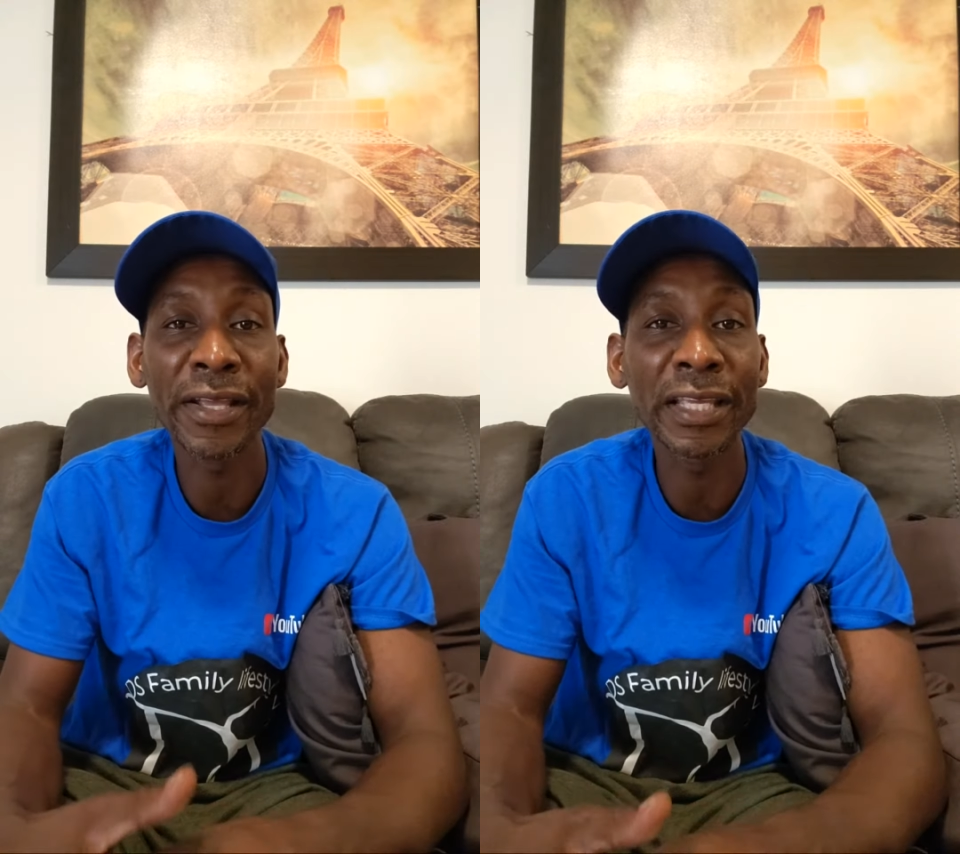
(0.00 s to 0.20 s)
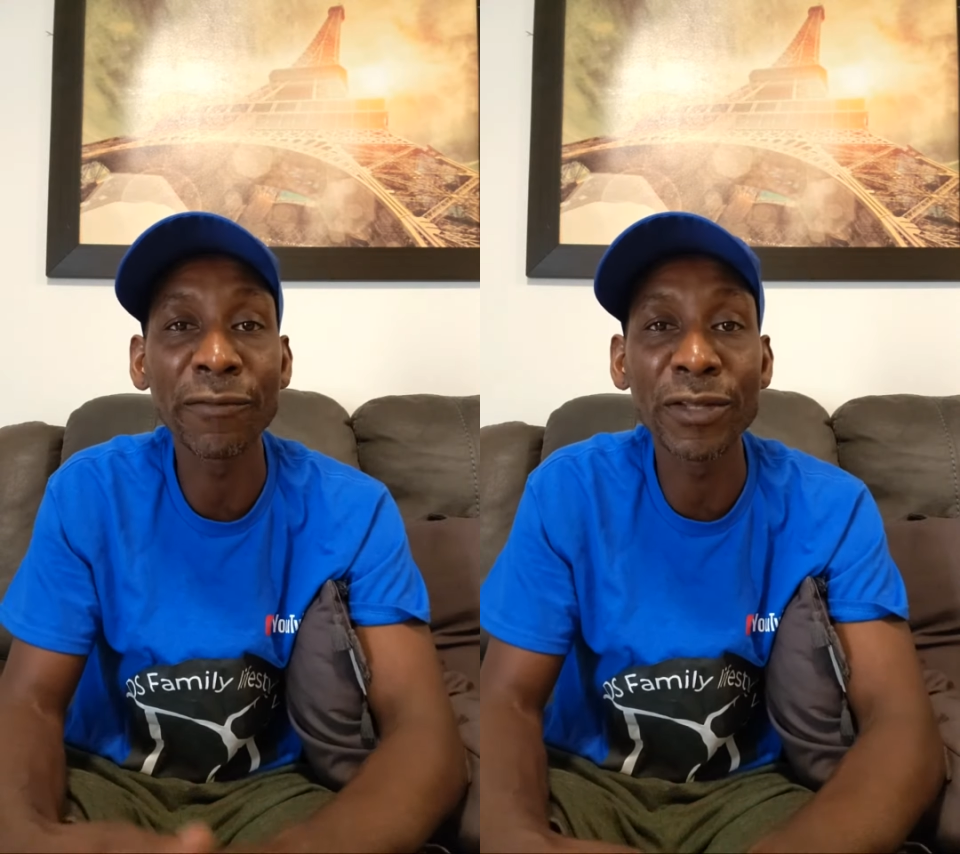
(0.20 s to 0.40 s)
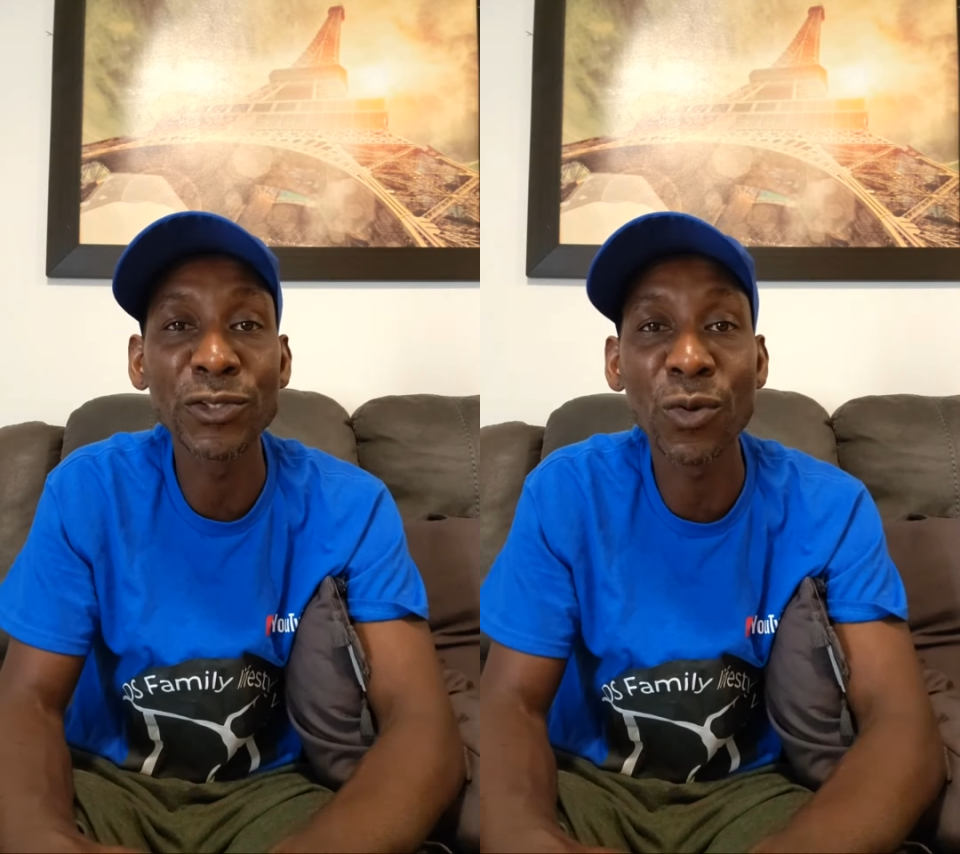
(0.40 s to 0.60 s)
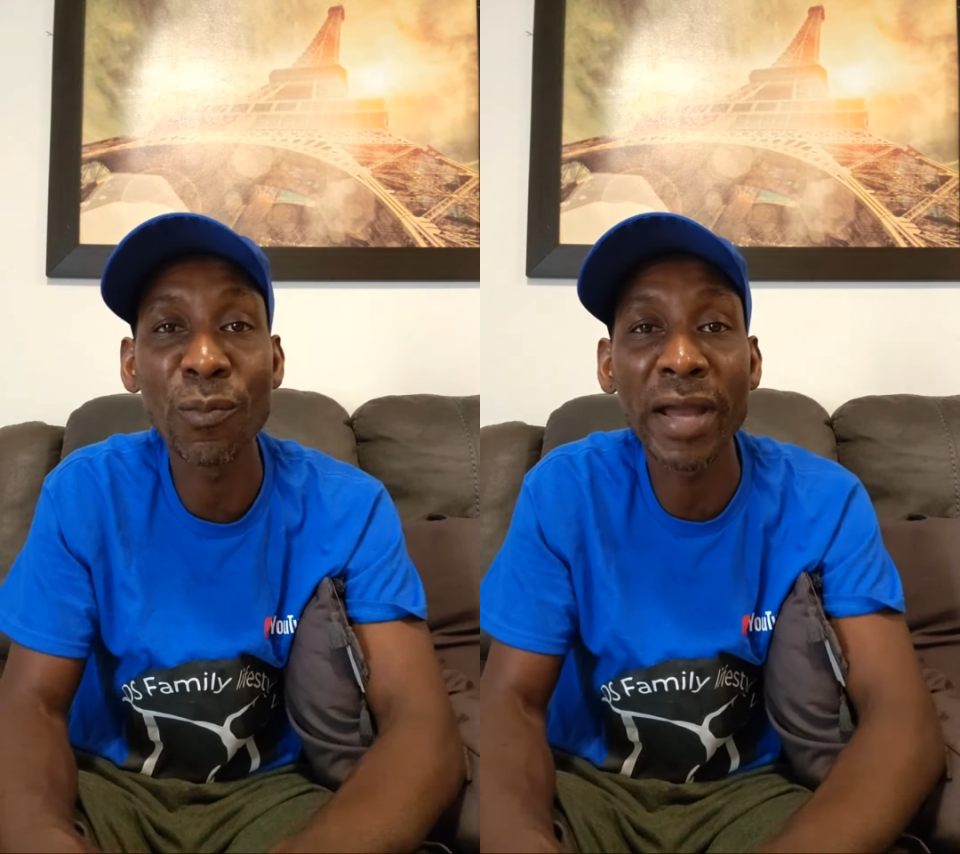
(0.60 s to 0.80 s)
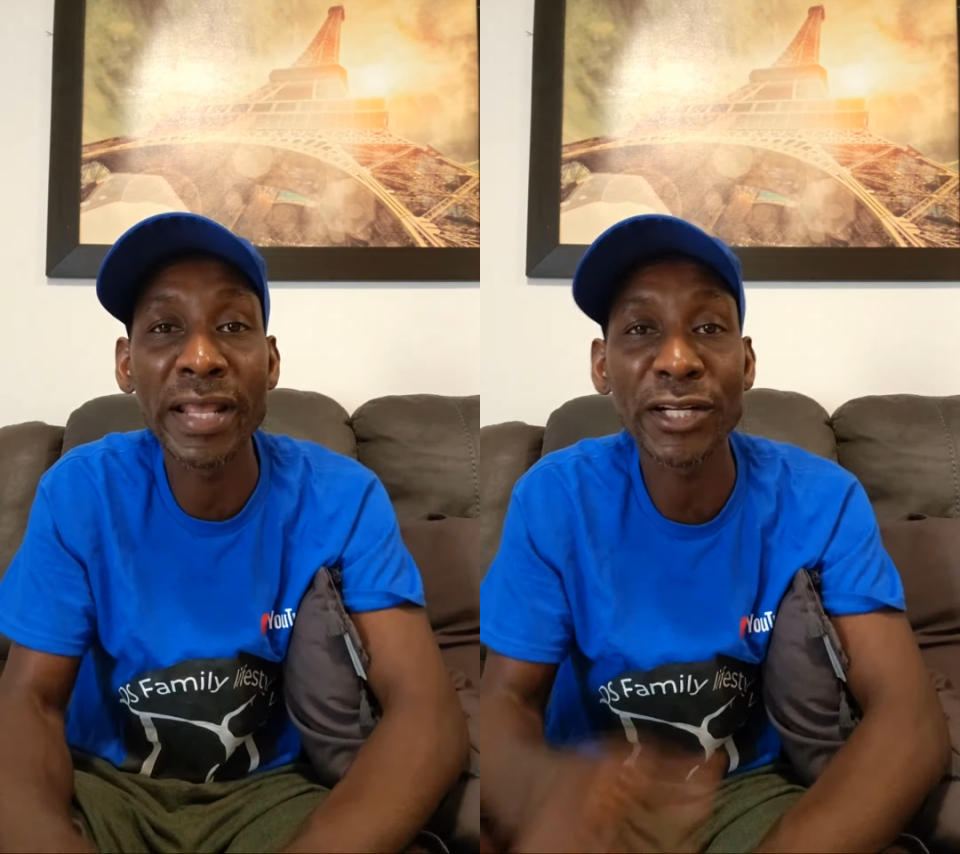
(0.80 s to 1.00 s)
giving
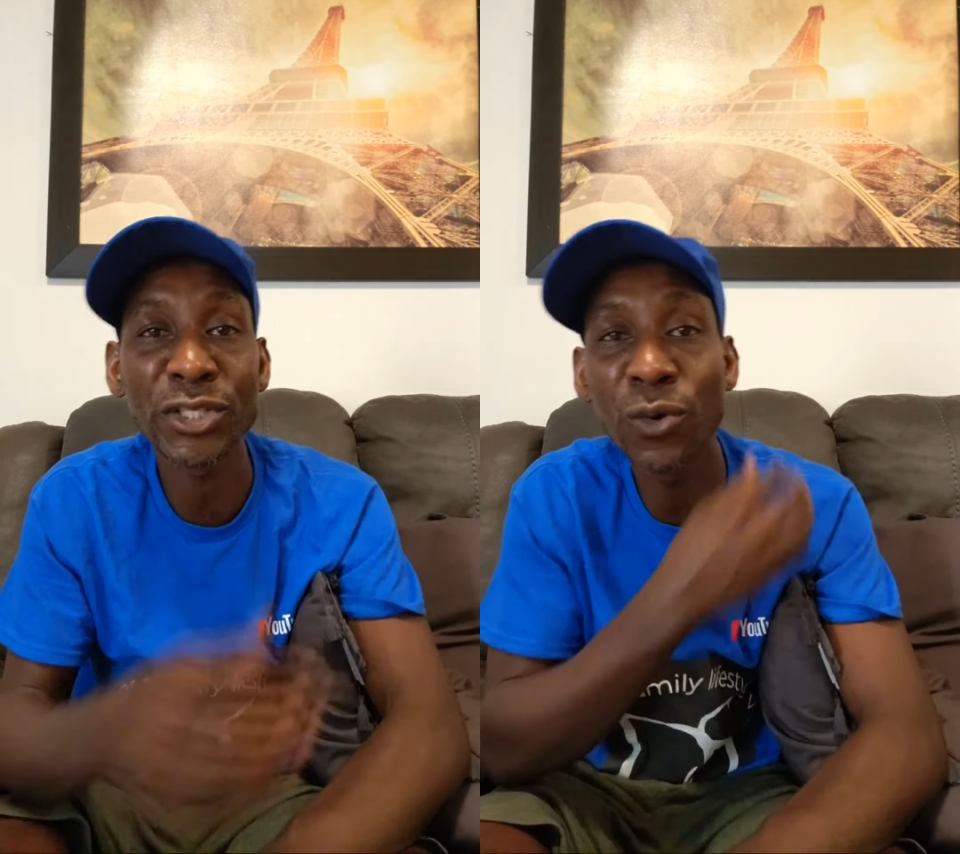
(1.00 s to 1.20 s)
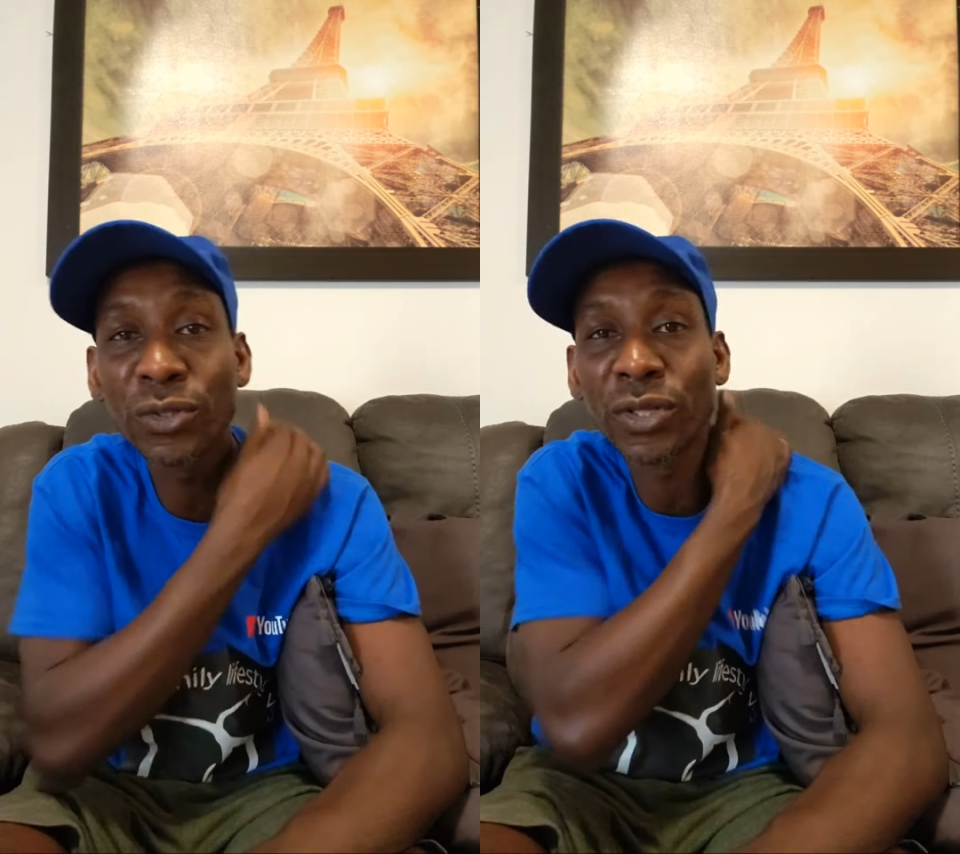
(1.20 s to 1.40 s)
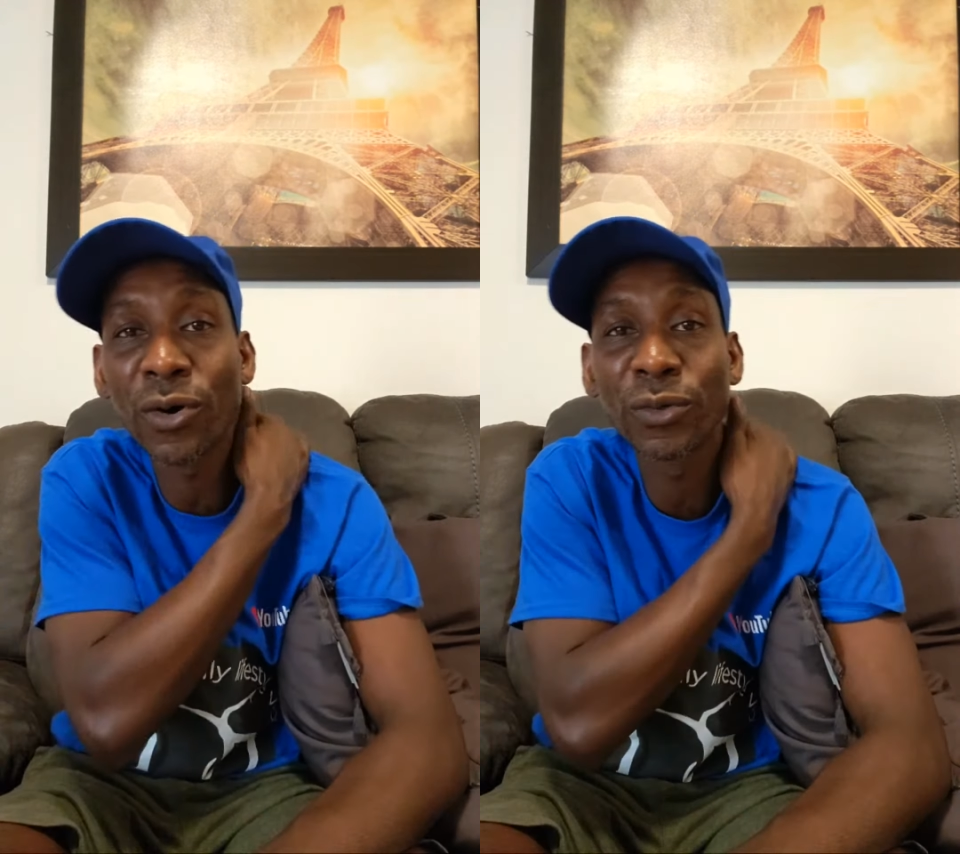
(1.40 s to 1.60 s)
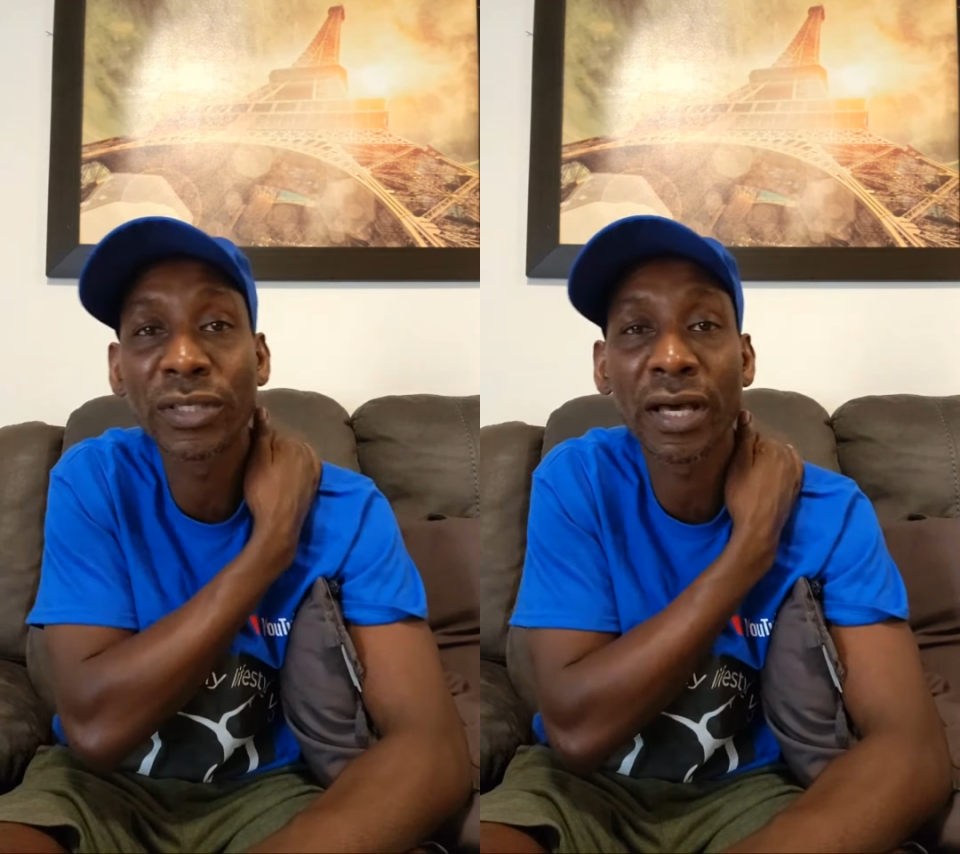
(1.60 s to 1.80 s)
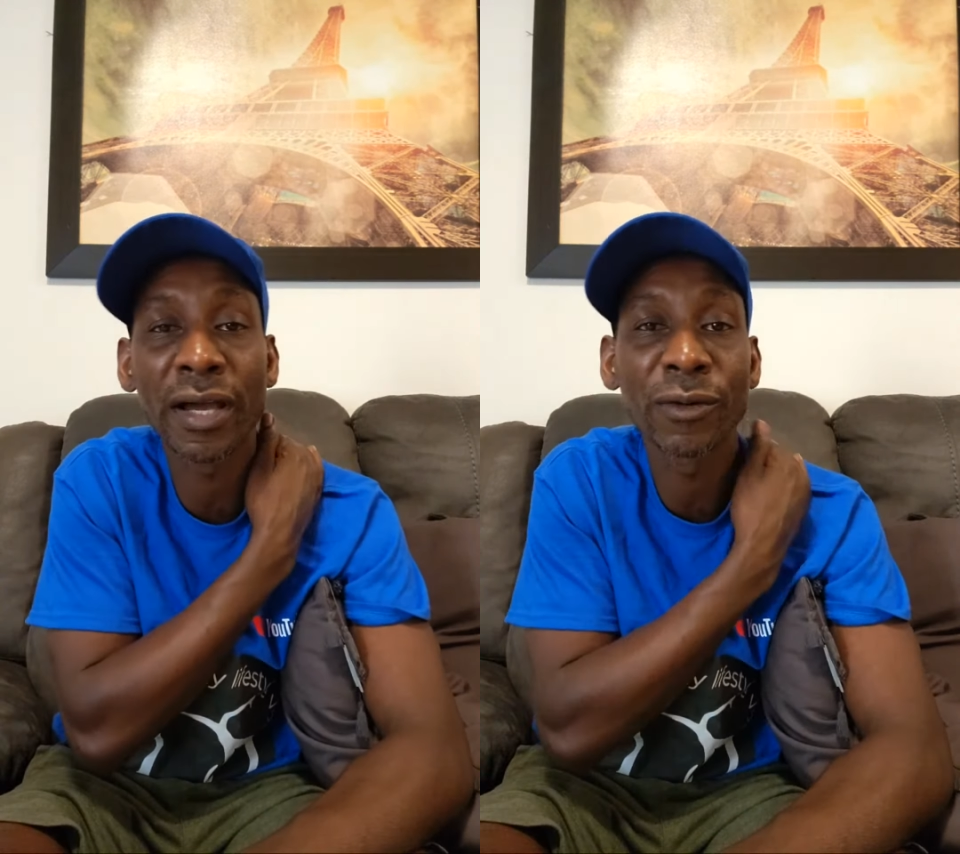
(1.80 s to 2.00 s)
somebody a shout out
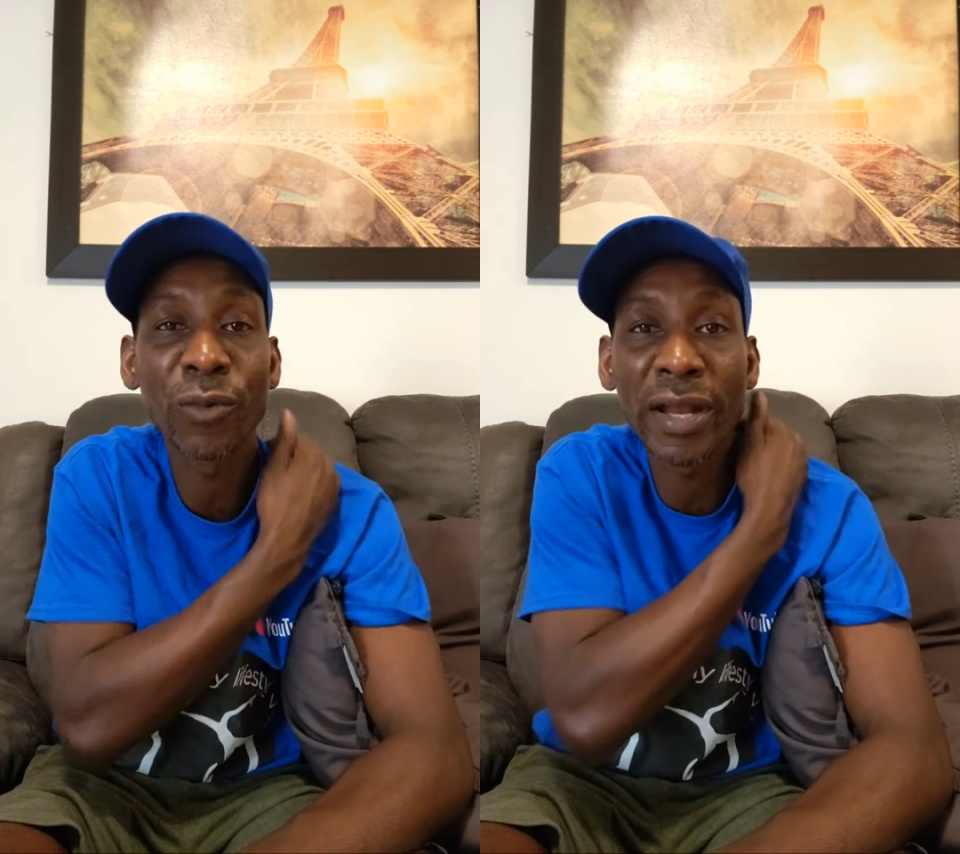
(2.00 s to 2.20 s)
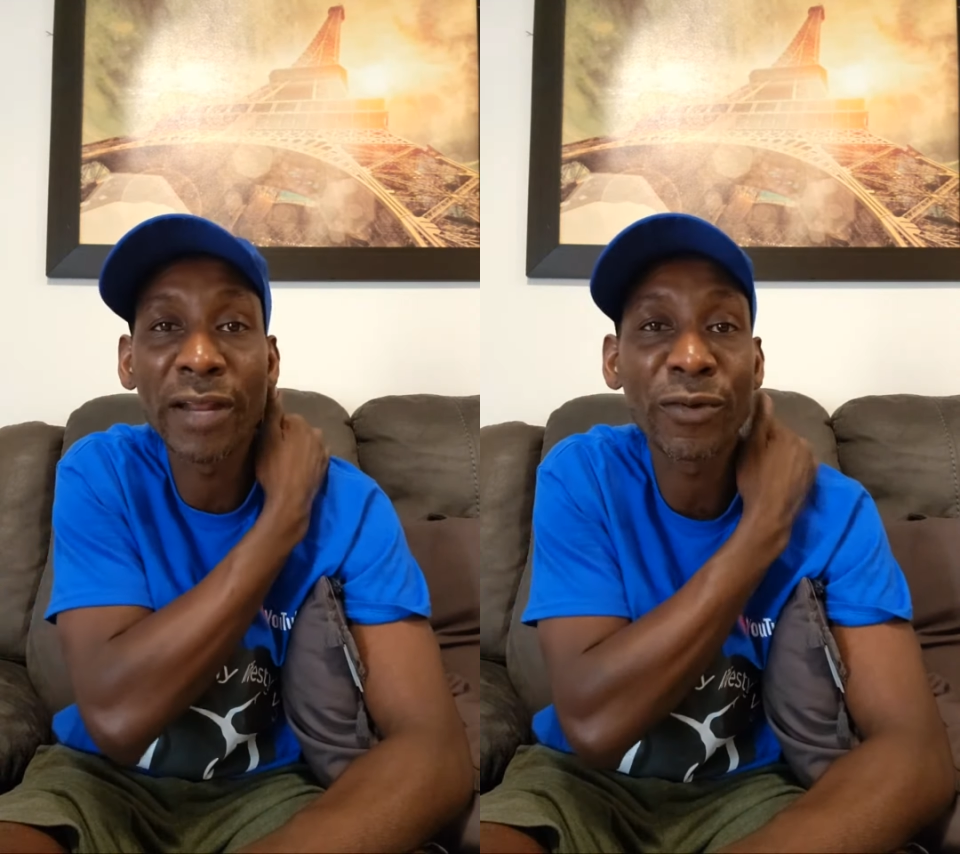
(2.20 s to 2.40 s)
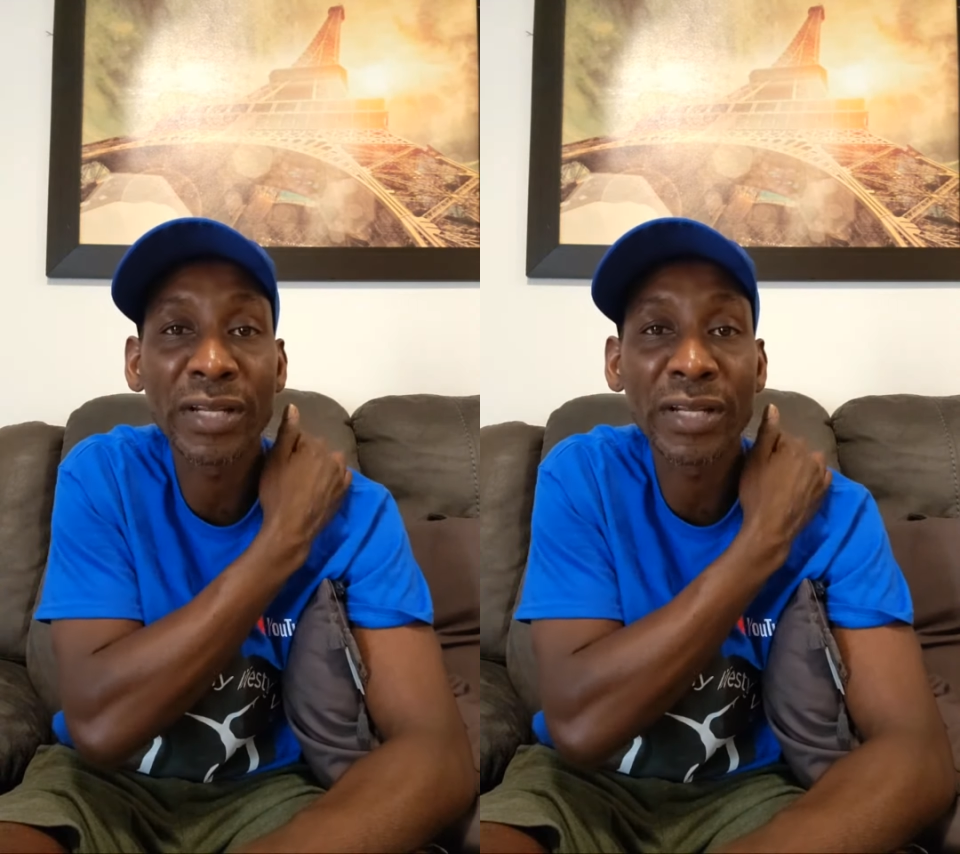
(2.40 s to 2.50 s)
or whatever?